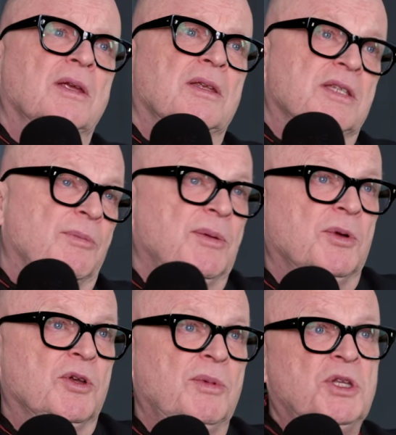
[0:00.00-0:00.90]
some people
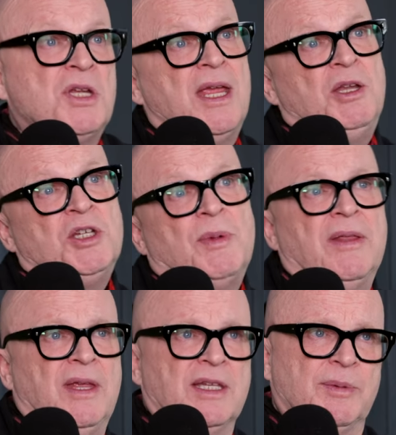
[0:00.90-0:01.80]
could be changed by
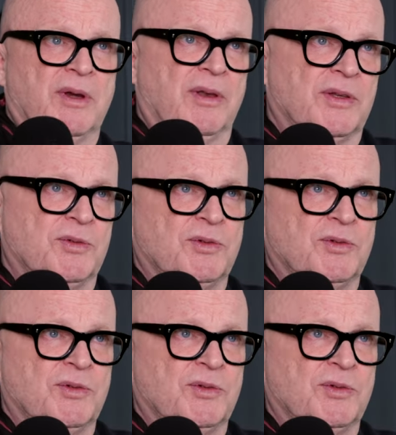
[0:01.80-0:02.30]
the experience,